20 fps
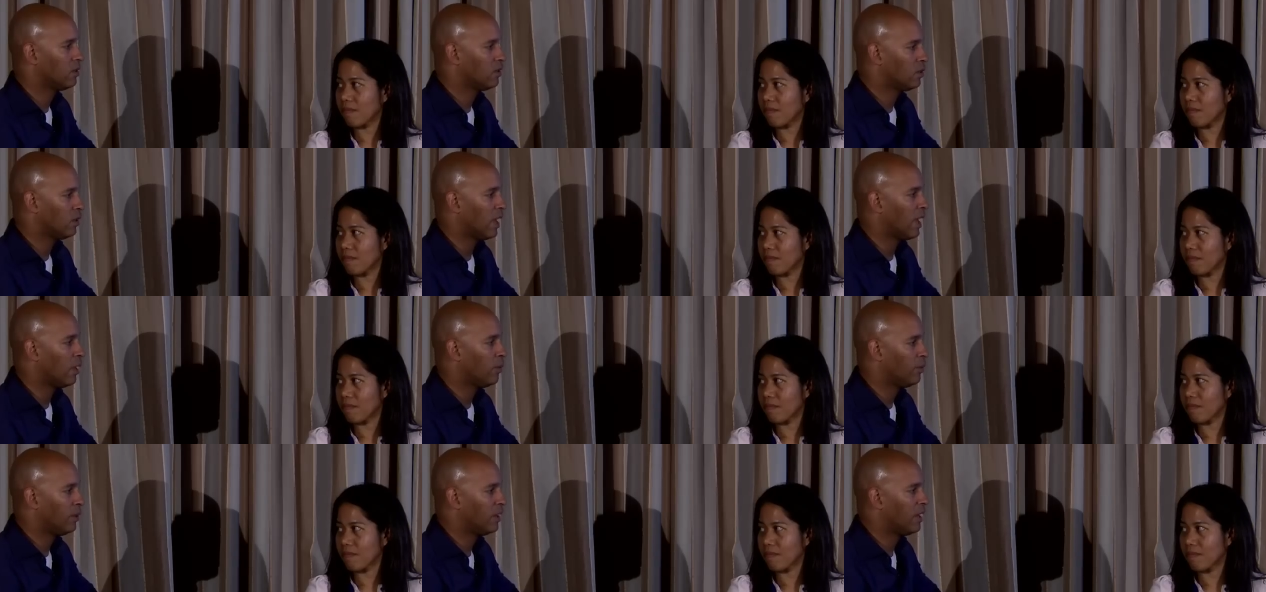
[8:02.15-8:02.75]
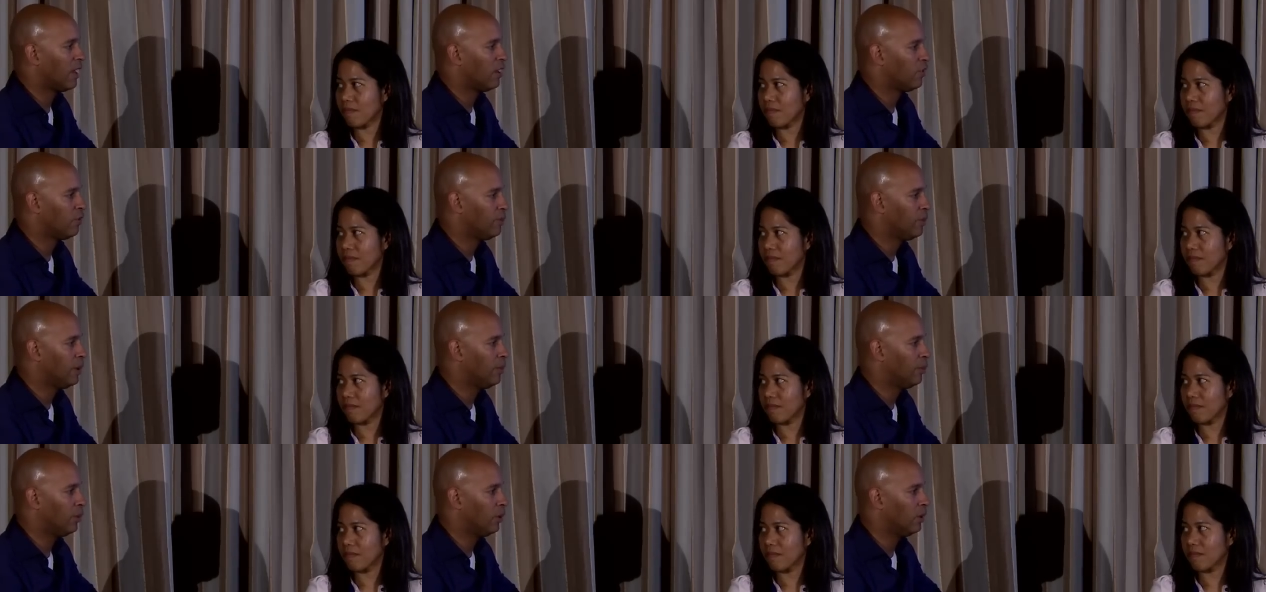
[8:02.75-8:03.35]
Speaker 1: to help a lot of
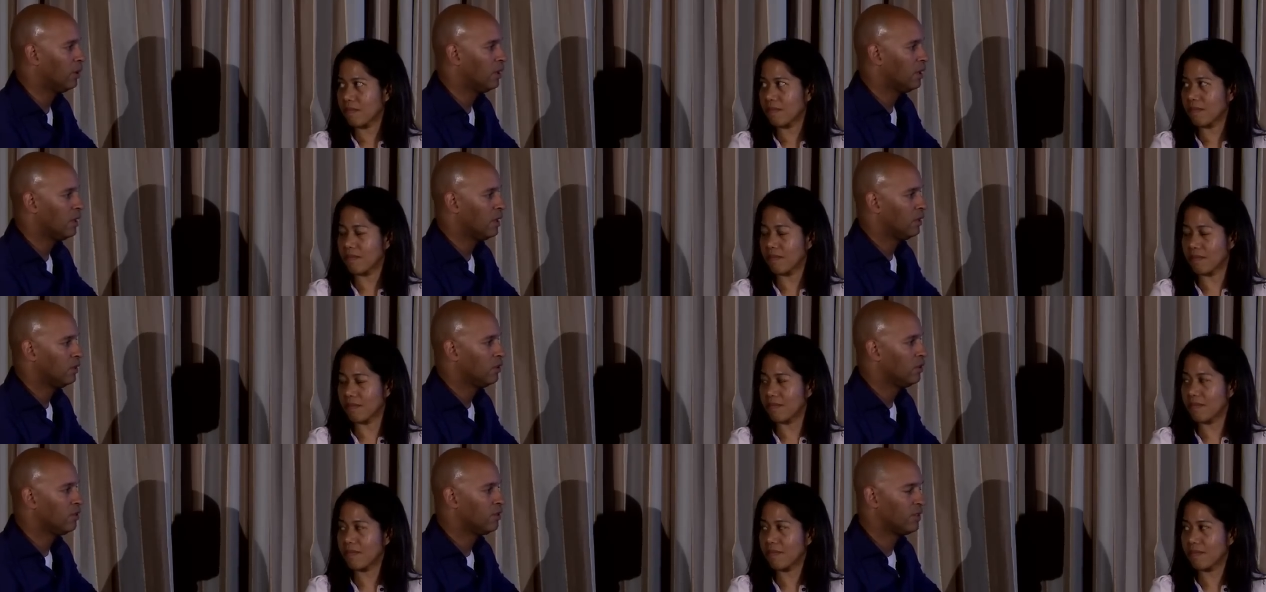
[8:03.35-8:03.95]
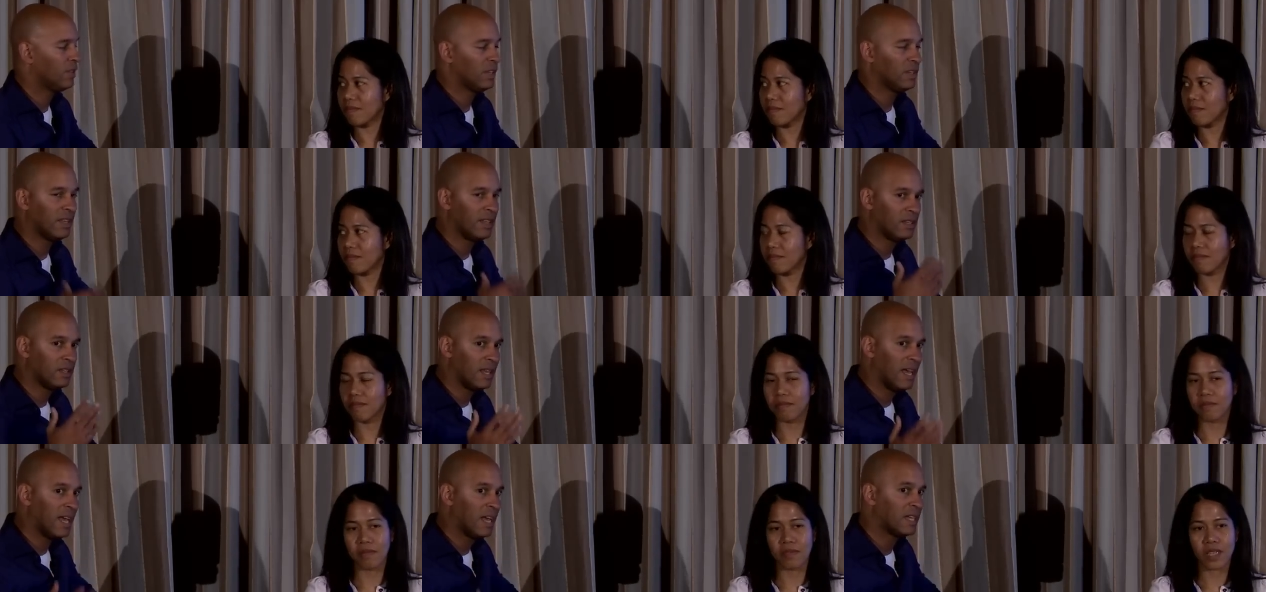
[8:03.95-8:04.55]
people, mm-hmm. do you think that
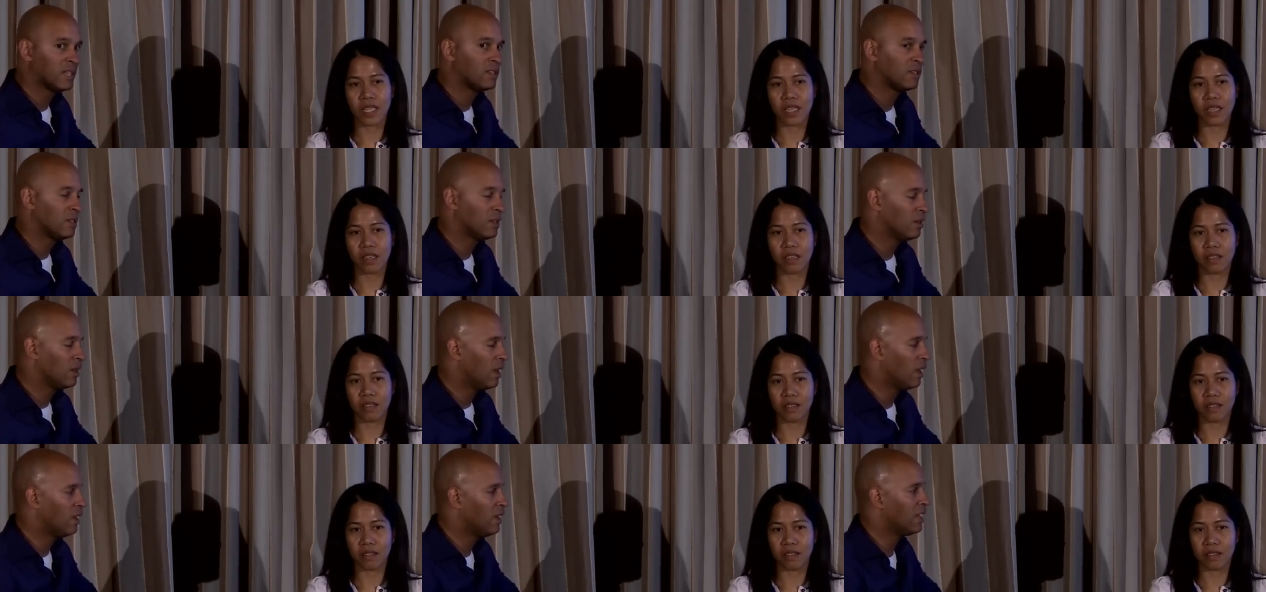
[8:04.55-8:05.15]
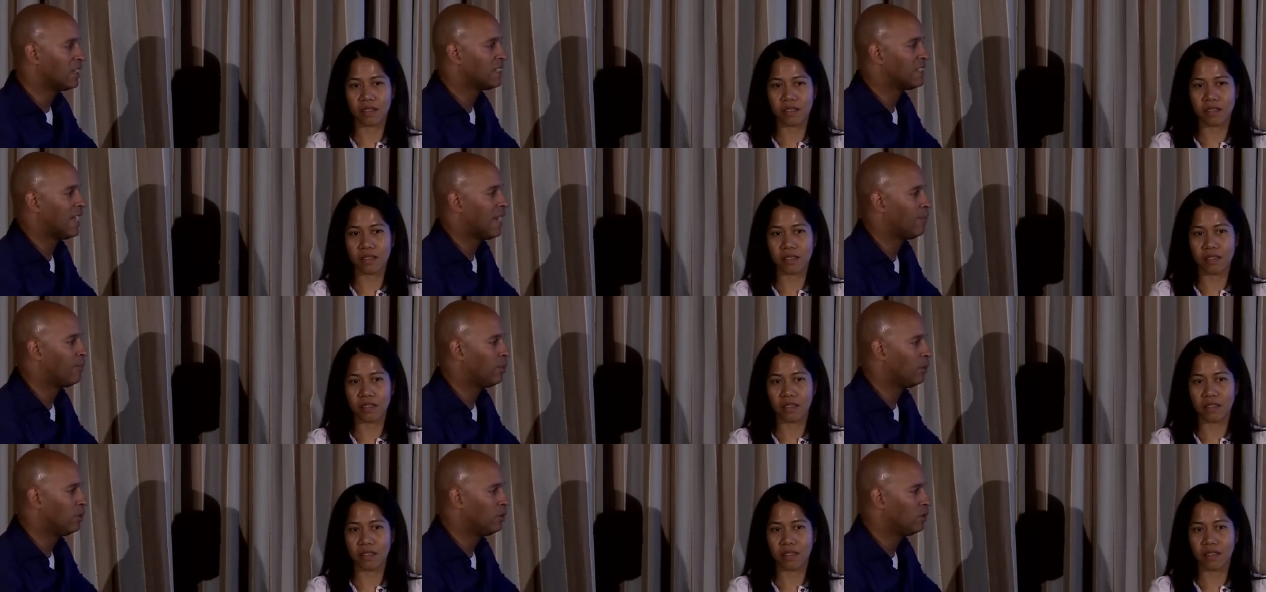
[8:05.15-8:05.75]
as an
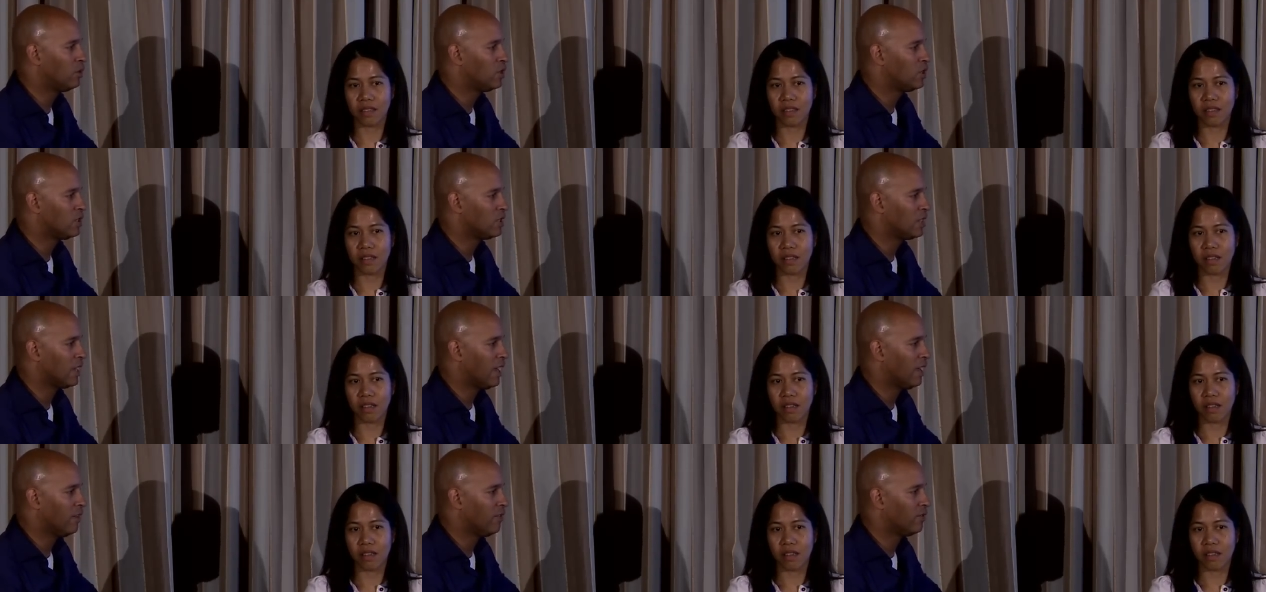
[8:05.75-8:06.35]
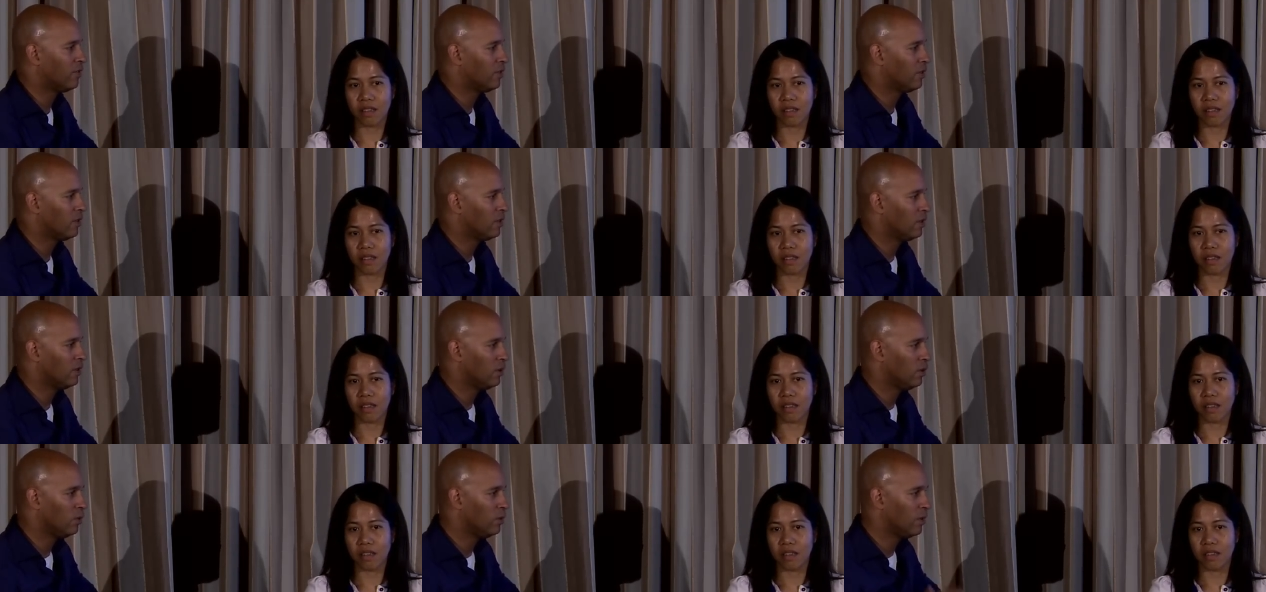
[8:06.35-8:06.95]
example you just gave,
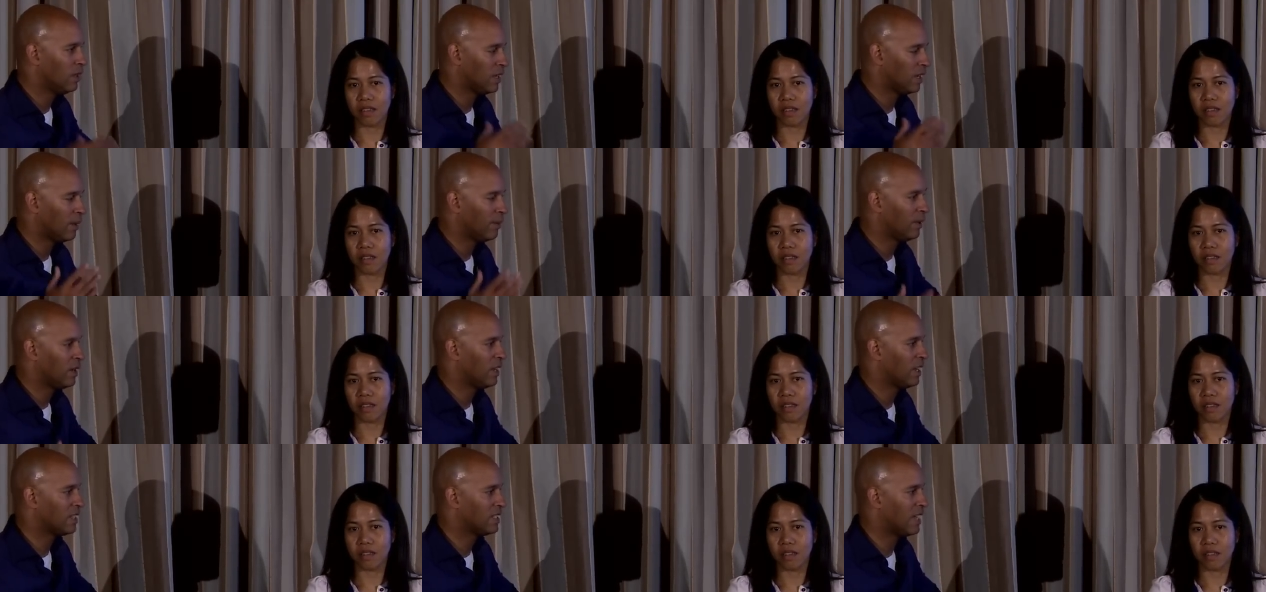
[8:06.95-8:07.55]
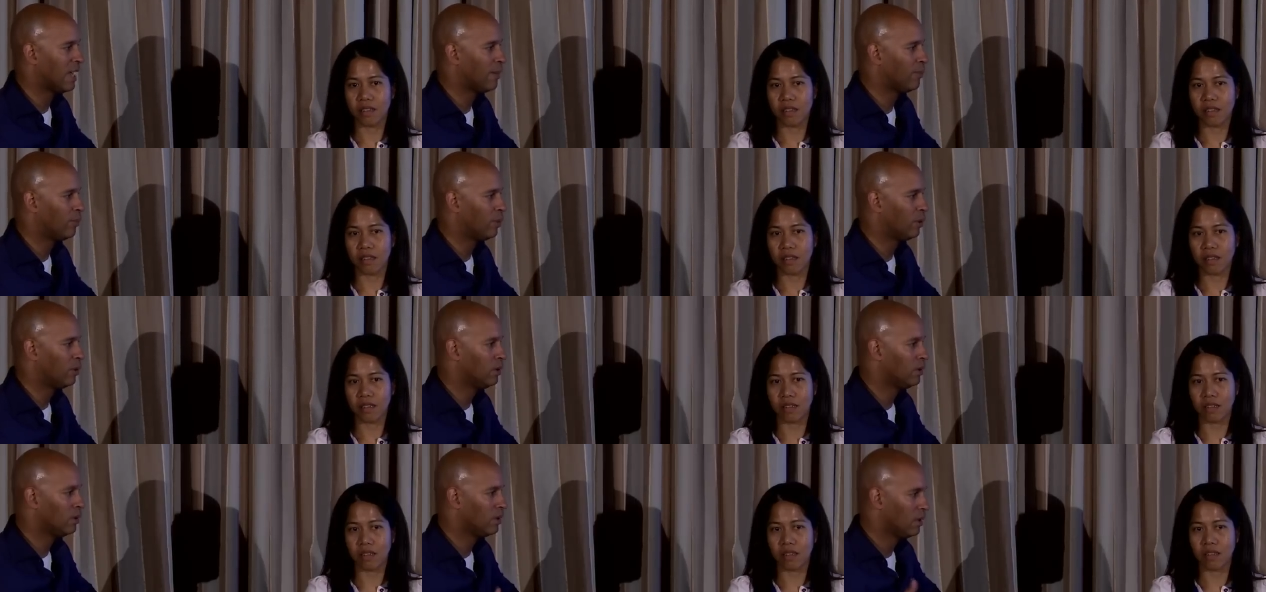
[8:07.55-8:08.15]
you became an
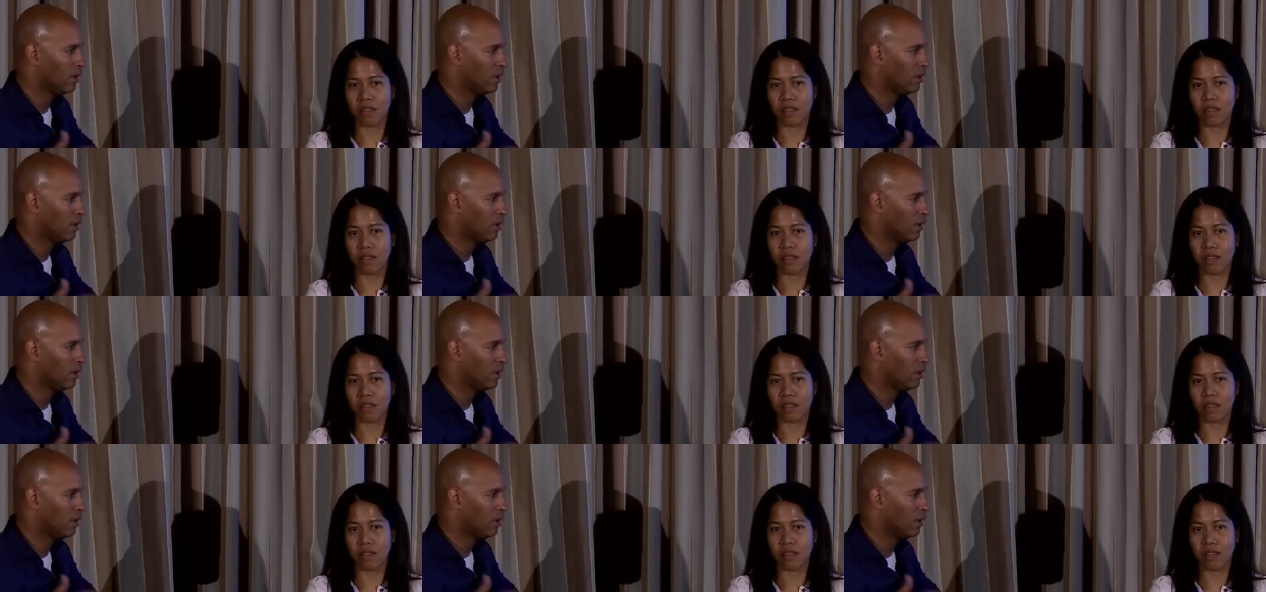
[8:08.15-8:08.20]
example